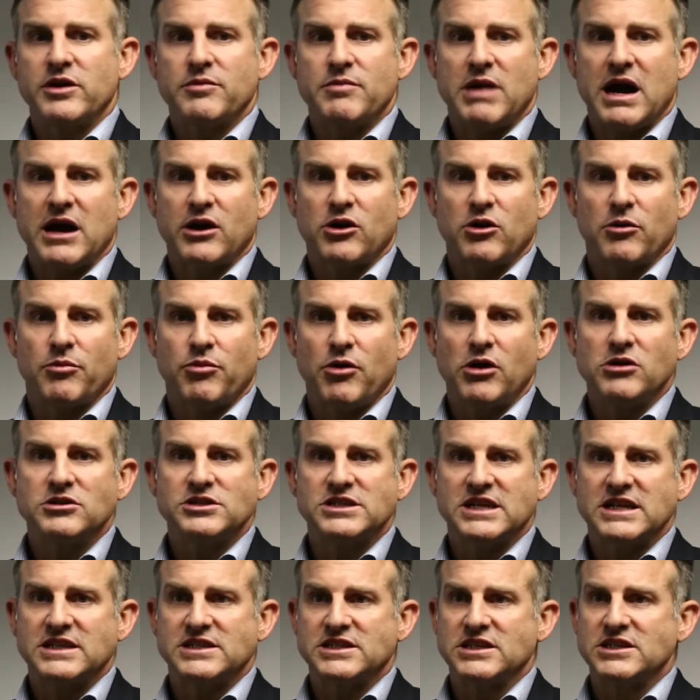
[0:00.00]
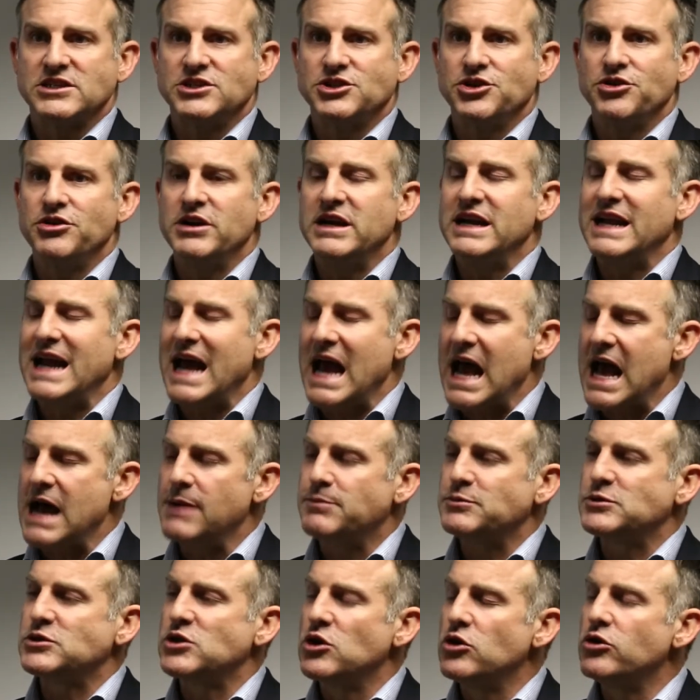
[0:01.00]
microprocessors, you need
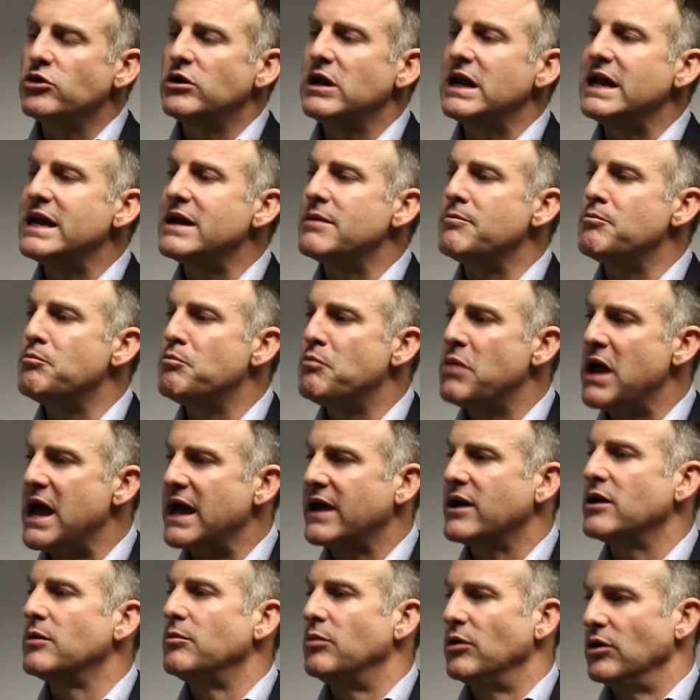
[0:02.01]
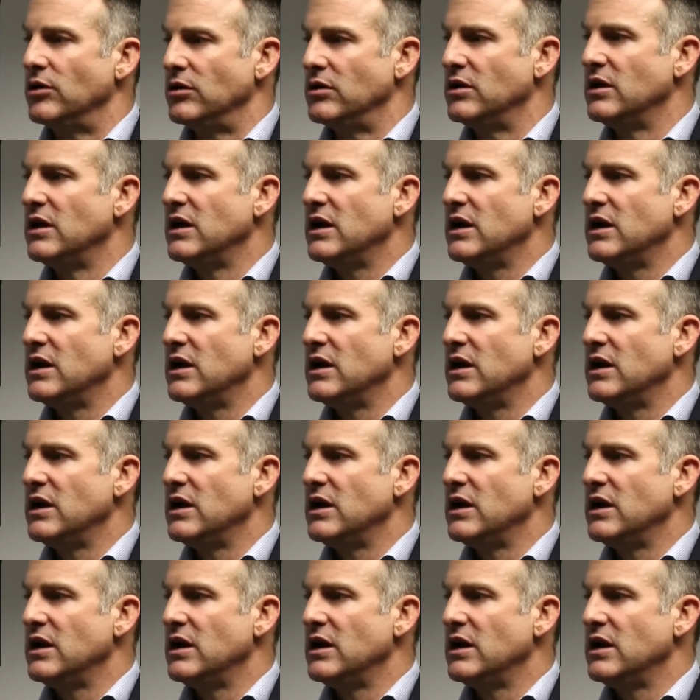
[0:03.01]
absolutely impeccable